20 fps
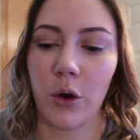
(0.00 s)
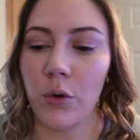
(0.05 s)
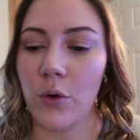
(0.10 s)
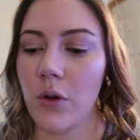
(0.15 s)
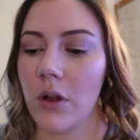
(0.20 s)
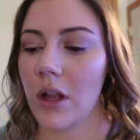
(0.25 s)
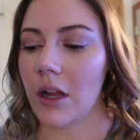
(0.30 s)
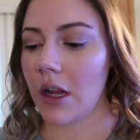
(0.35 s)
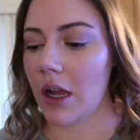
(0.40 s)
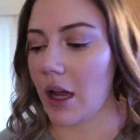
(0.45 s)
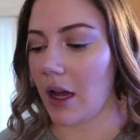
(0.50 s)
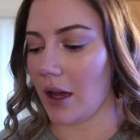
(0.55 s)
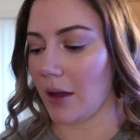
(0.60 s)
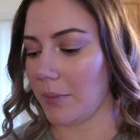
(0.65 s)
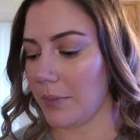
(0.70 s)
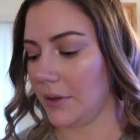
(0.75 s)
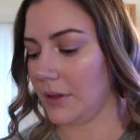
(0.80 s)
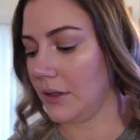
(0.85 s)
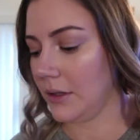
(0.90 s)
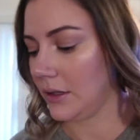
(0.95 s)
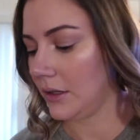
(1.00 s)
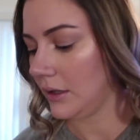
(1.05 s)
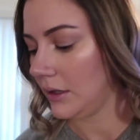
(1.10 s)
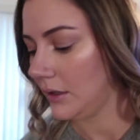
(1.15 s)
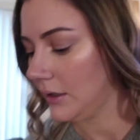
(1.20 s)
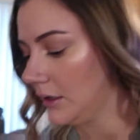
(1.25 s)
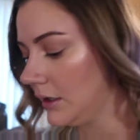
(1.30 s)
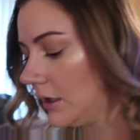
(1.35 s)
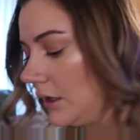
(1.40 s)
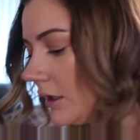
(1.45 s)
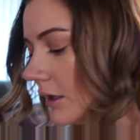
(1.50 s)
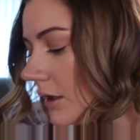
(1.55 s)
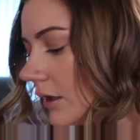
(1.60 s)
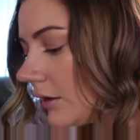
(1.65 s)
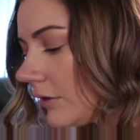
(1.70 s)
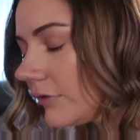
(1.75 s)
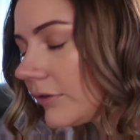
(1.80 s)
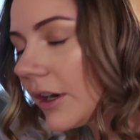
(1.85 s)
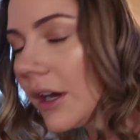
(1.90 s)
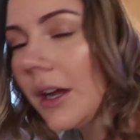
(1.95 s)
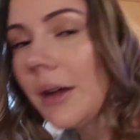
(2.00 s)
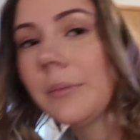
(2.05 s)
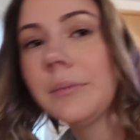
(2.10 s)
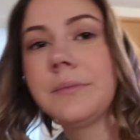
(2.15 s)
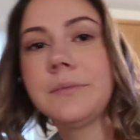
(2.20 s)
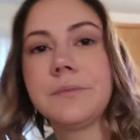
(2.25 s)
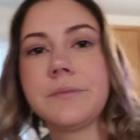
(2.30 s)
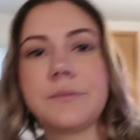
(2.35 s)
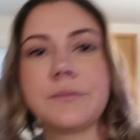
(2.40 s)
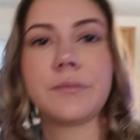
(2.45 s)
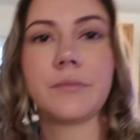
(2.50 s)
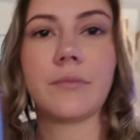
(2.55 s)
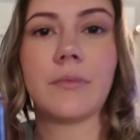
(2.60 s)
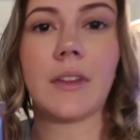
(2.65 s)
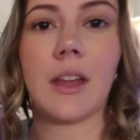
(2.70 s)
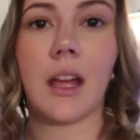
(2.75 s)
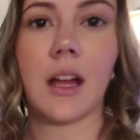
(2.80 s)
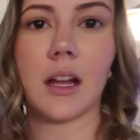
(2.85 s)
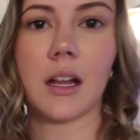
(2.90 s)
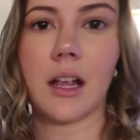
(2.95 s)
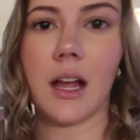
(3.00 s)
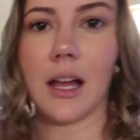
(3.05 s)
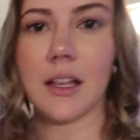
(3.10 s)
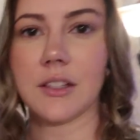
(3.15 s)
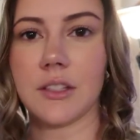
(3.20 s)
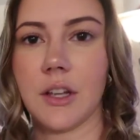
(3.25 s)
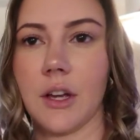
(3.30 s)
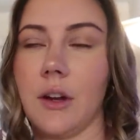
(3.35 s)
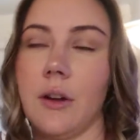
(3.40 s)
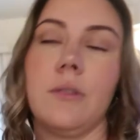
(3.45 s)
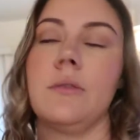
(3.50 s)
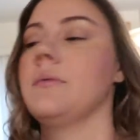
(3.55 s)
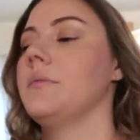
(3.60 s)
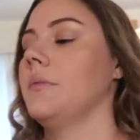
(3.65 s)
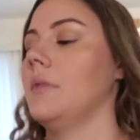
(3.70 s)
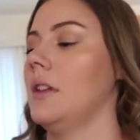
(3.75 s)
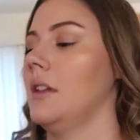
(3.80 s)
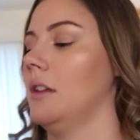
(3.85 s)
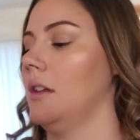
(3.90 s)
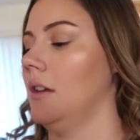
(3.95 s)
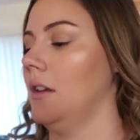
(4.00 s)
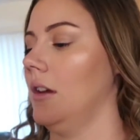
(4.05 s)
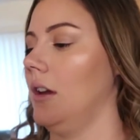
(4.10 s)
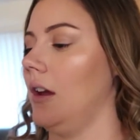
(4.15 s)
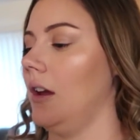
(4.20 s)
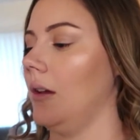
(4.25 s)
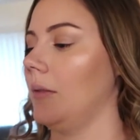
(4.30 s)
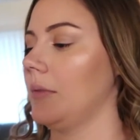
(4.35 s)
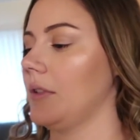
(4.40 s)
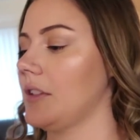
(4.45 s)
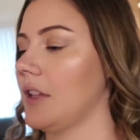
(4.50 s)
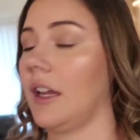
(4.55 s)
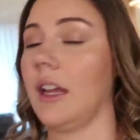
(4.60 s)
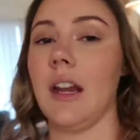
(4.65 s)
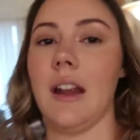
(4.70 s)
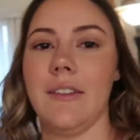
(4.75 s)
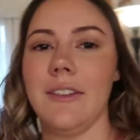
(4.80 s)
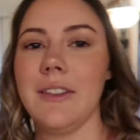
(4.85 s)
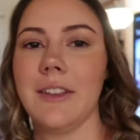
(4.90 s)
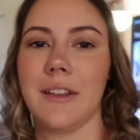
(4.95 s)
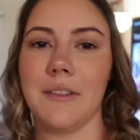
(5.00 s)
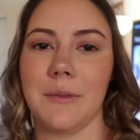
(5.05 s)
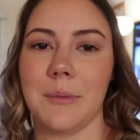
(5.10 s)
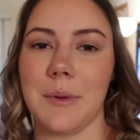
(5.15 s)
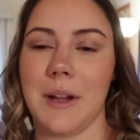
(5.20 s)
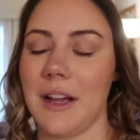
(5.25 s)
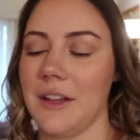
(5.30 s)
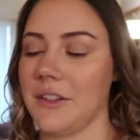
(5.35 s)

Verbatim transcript: cool cup from Costco because um, I get everything from